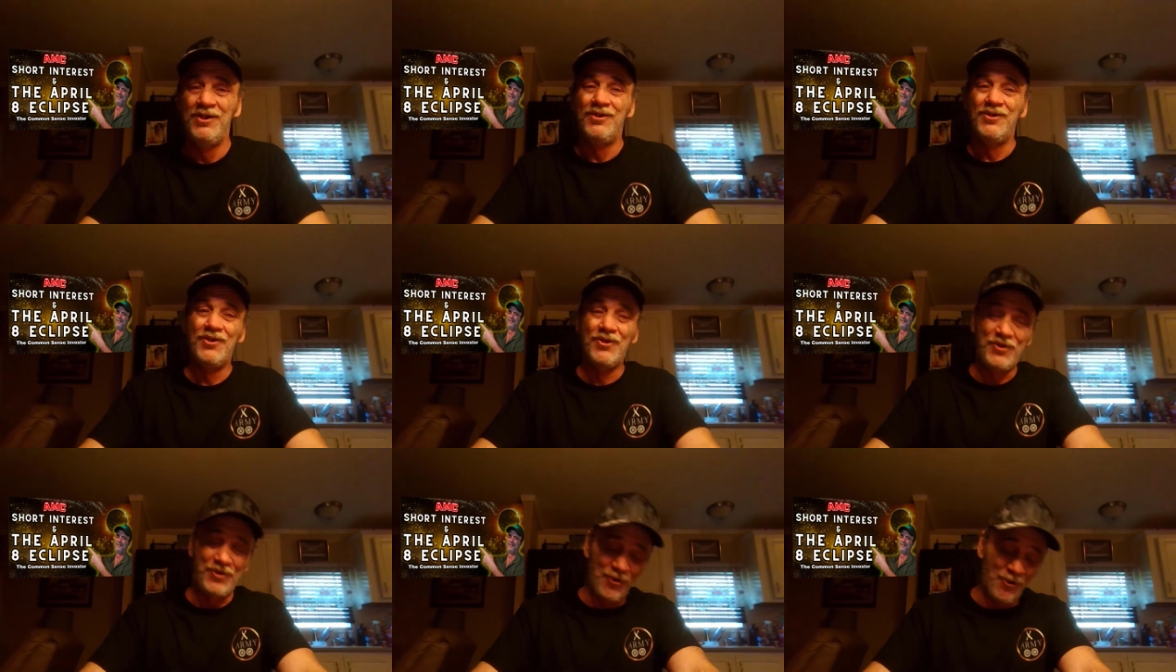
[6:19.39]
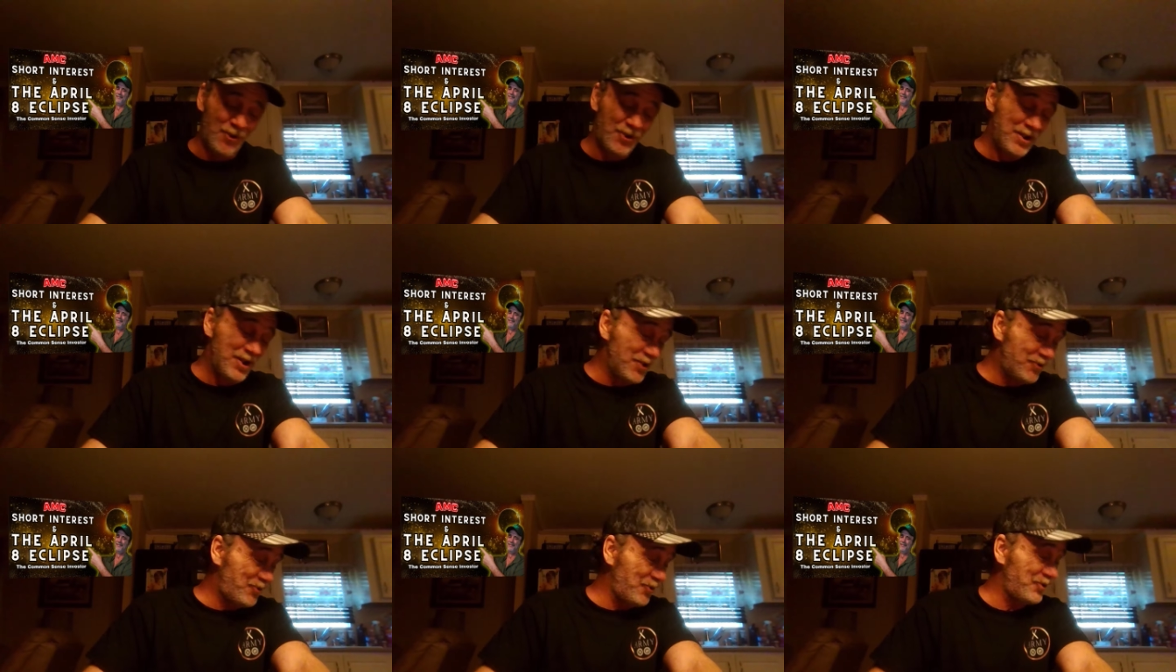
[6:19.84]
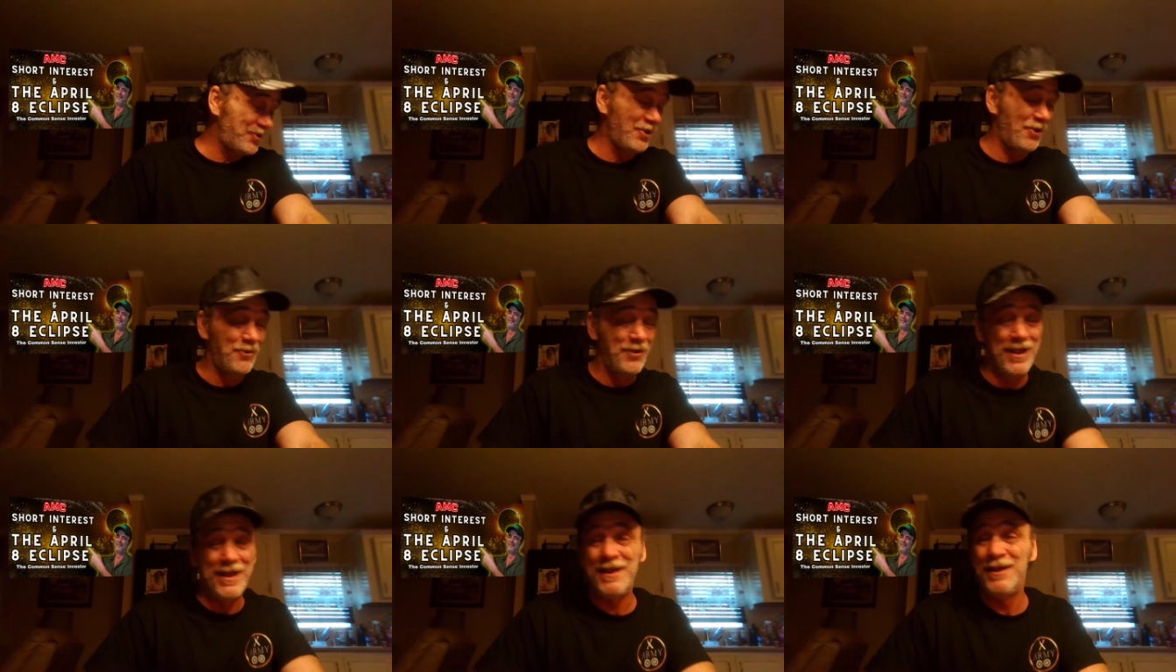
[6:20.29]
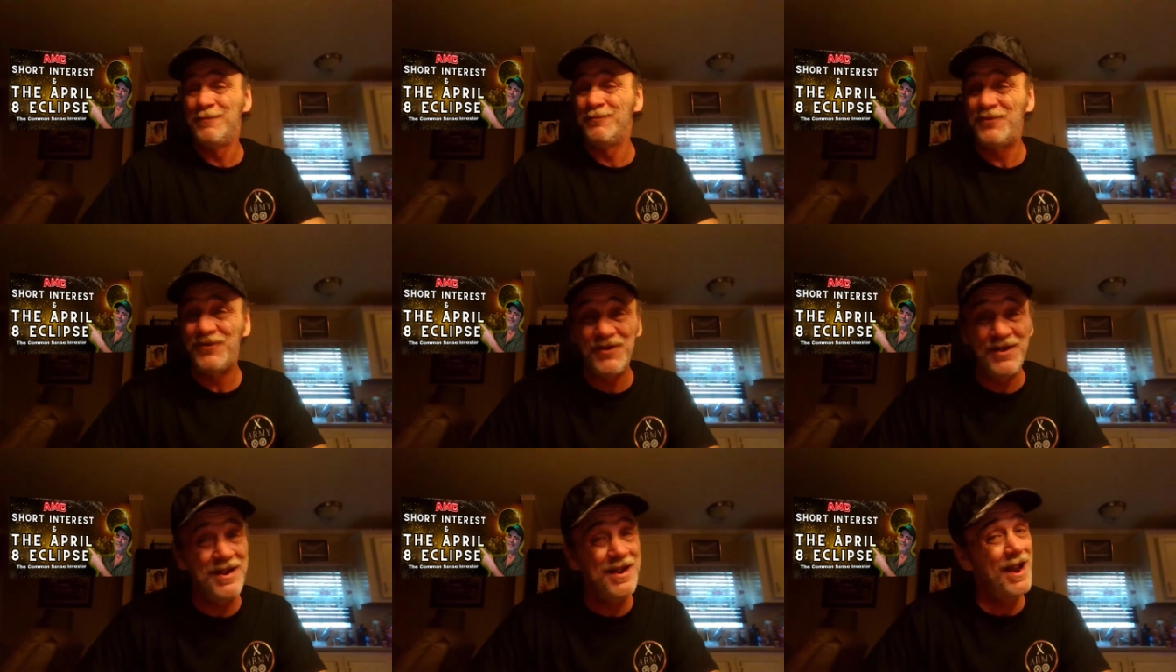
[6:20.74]
The short interest on A M
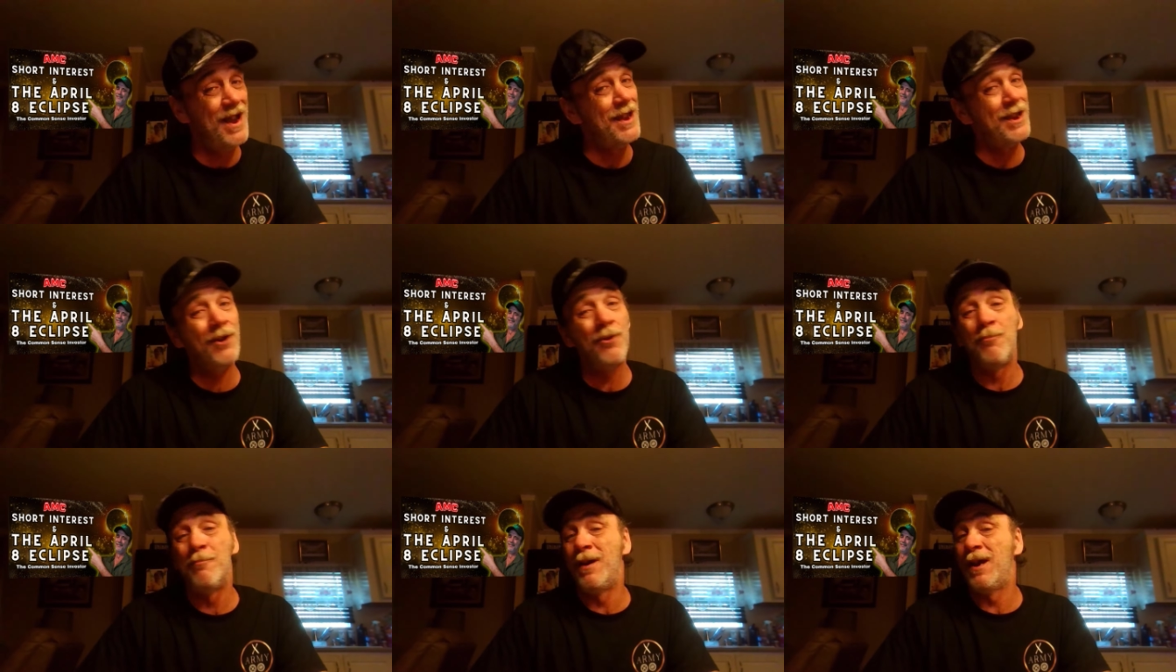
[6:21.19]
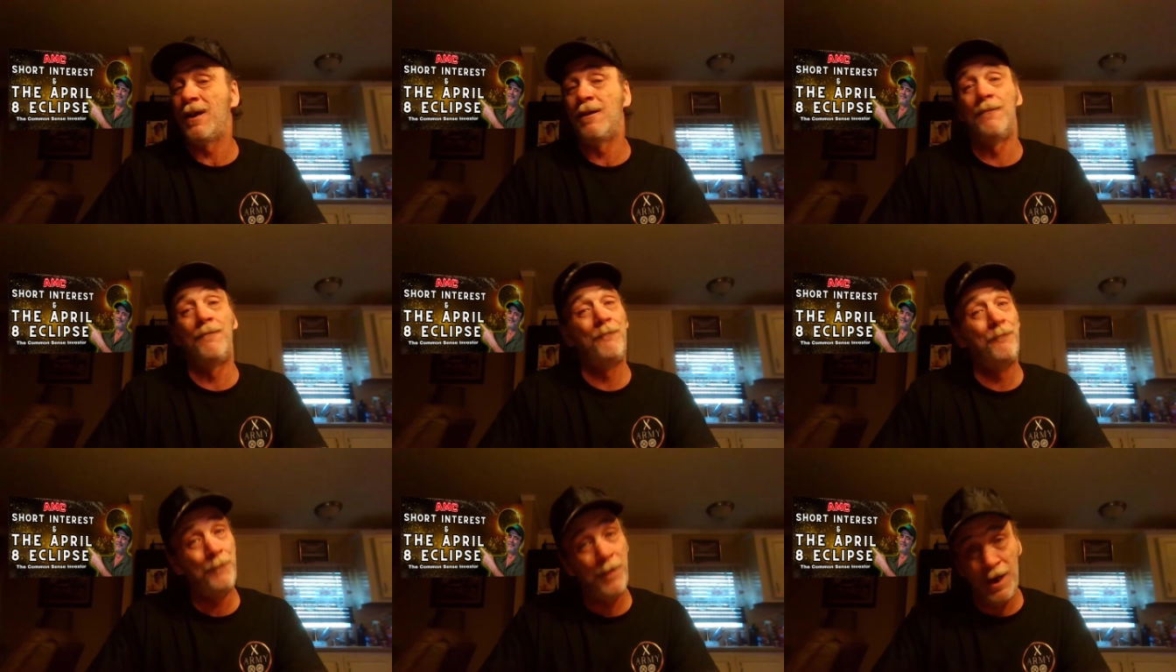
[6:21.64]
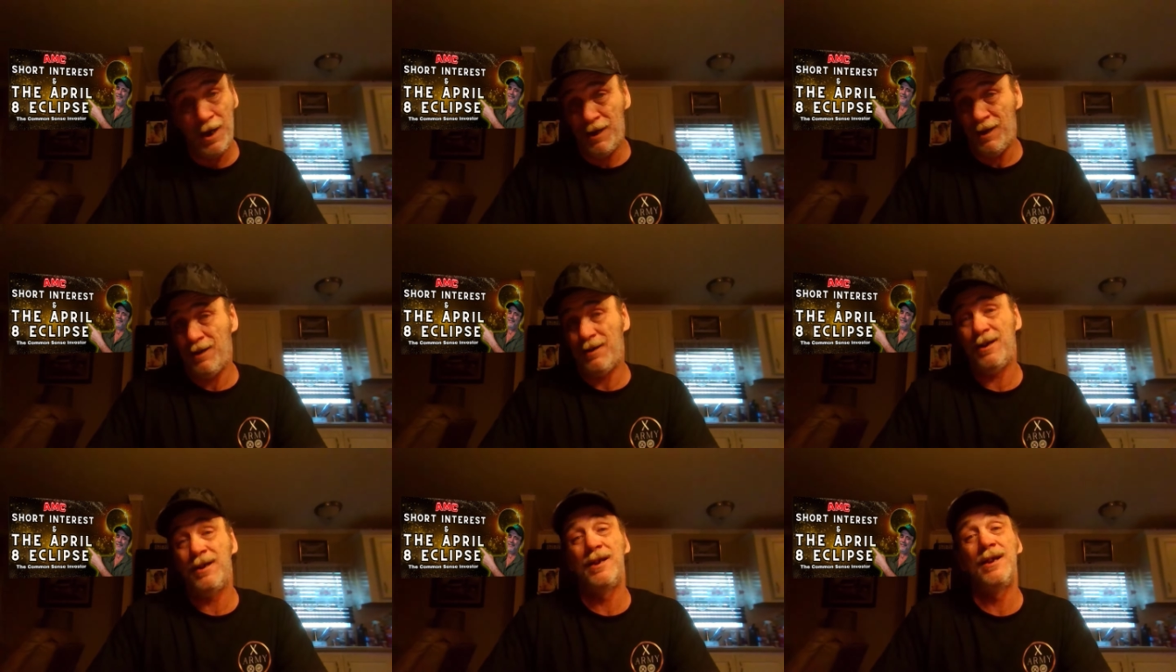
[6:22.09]
C ain't going to make a fuck